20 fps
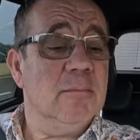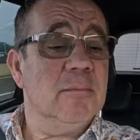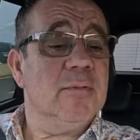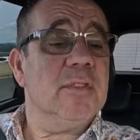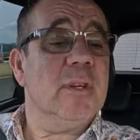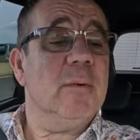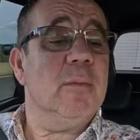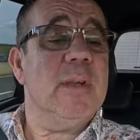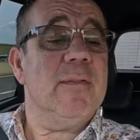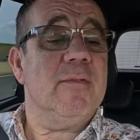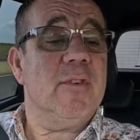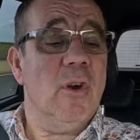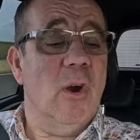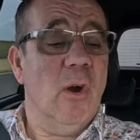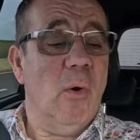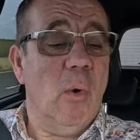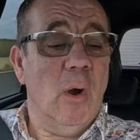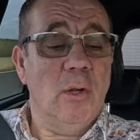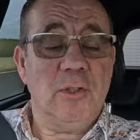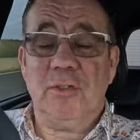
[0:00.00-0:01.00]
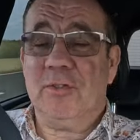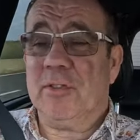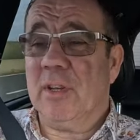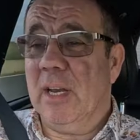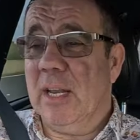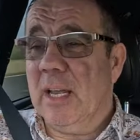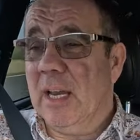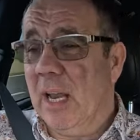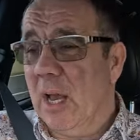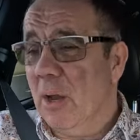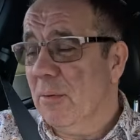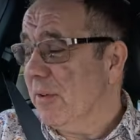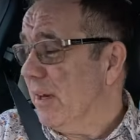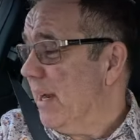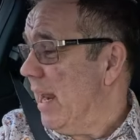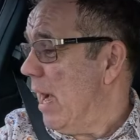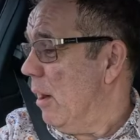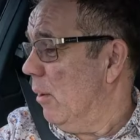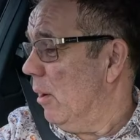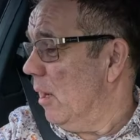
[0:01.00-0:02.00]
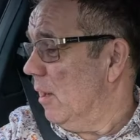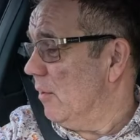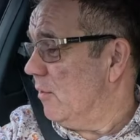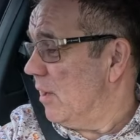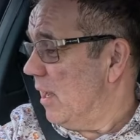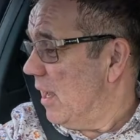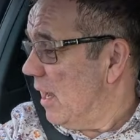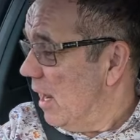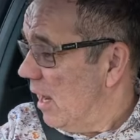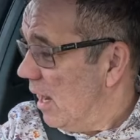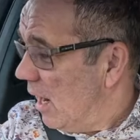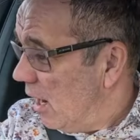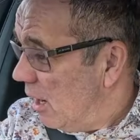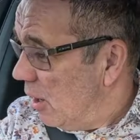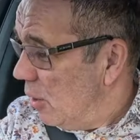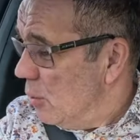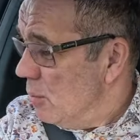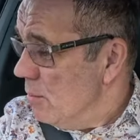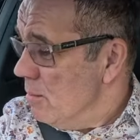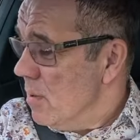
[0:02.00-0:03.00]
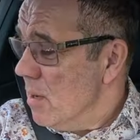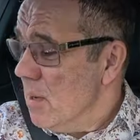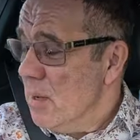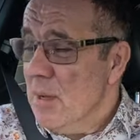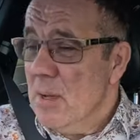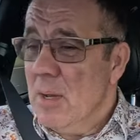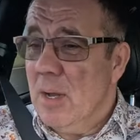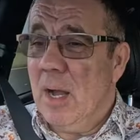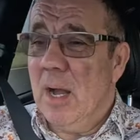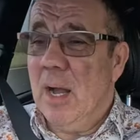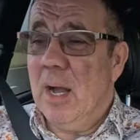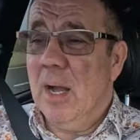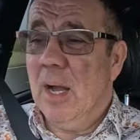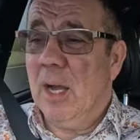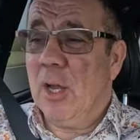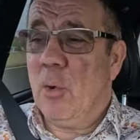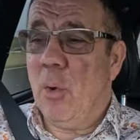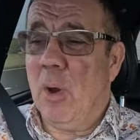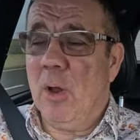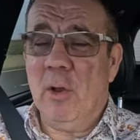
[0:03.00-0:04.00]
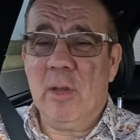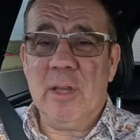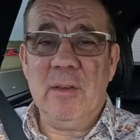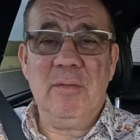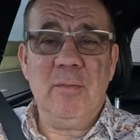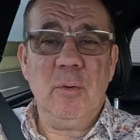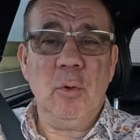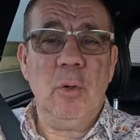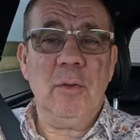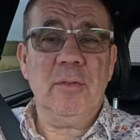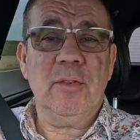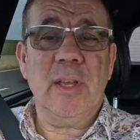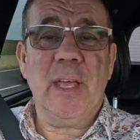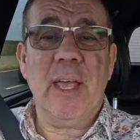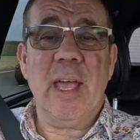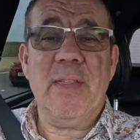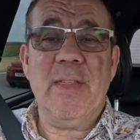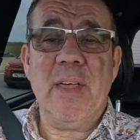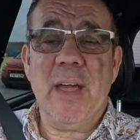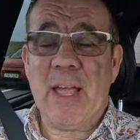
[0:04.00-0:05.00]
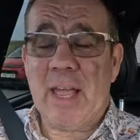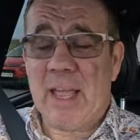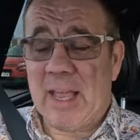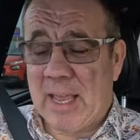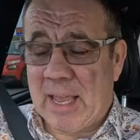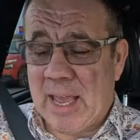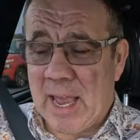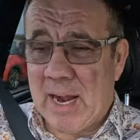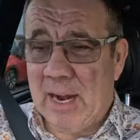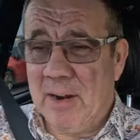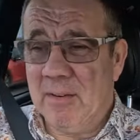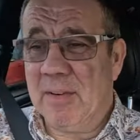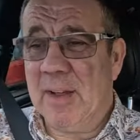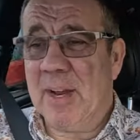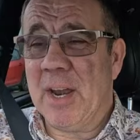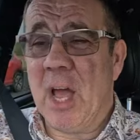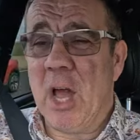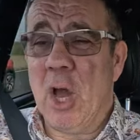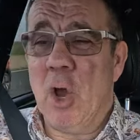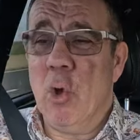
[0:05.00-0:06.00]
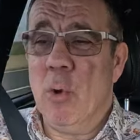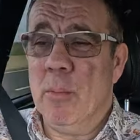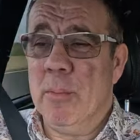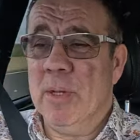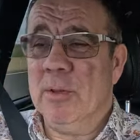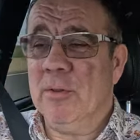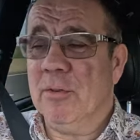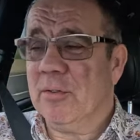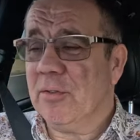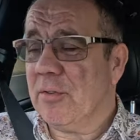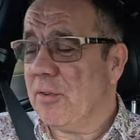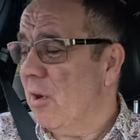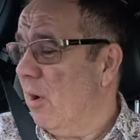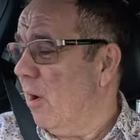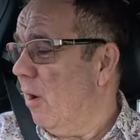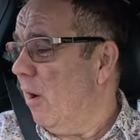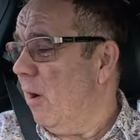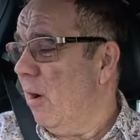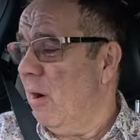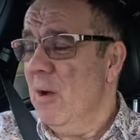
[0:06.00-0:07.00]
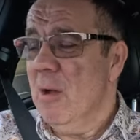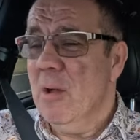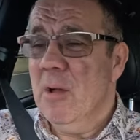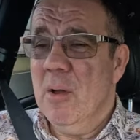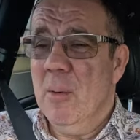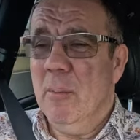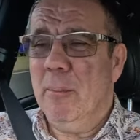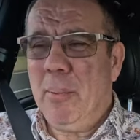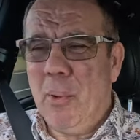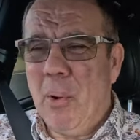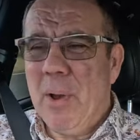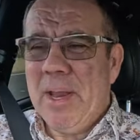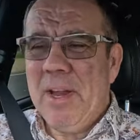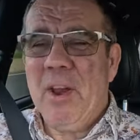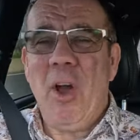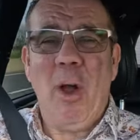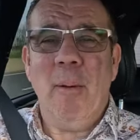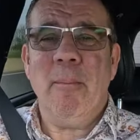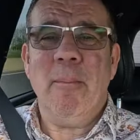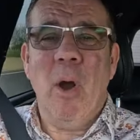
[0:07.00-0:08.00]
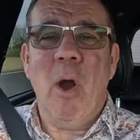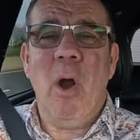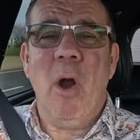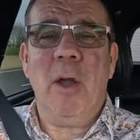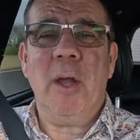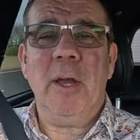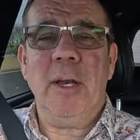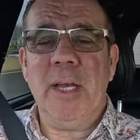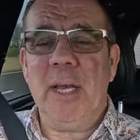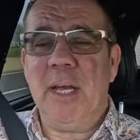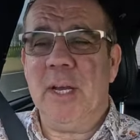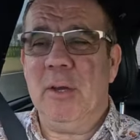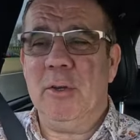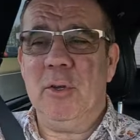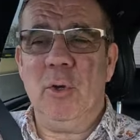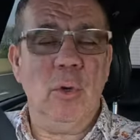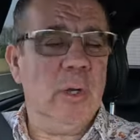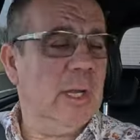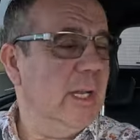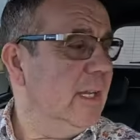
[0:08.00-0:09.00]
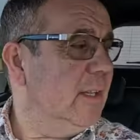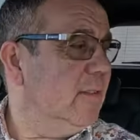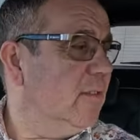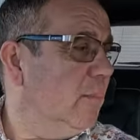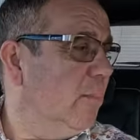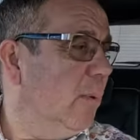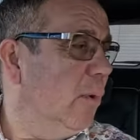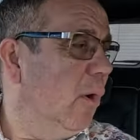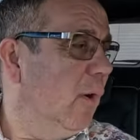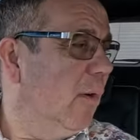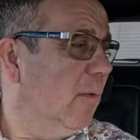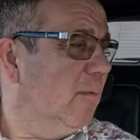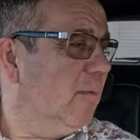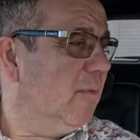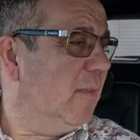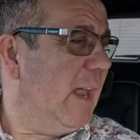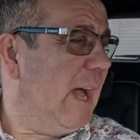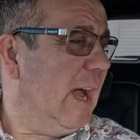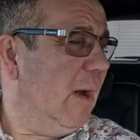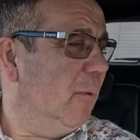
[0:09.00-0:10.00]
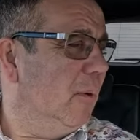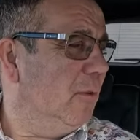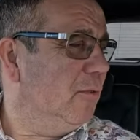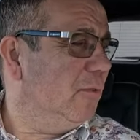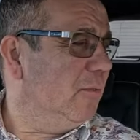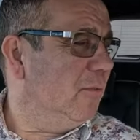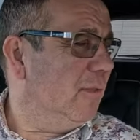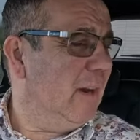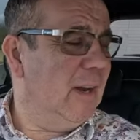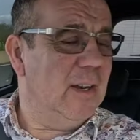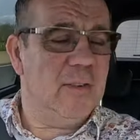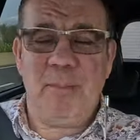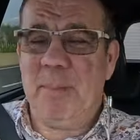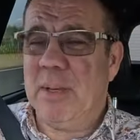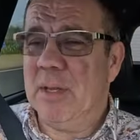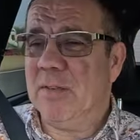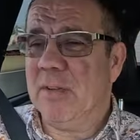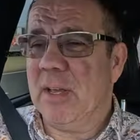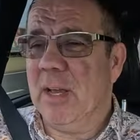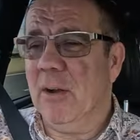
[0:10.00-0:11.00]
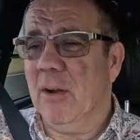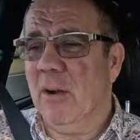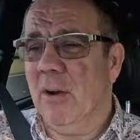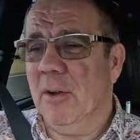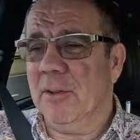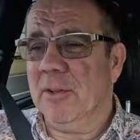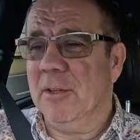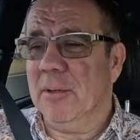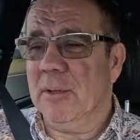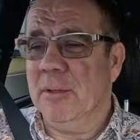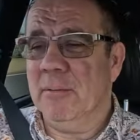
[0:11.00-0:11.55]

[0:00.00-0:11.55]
So we've got, what, just a little over an hour to get home. Quite looking forward to getting that caravan home and start putting our mark on it. I know you're keen to put flowers and various bits out, aren't you?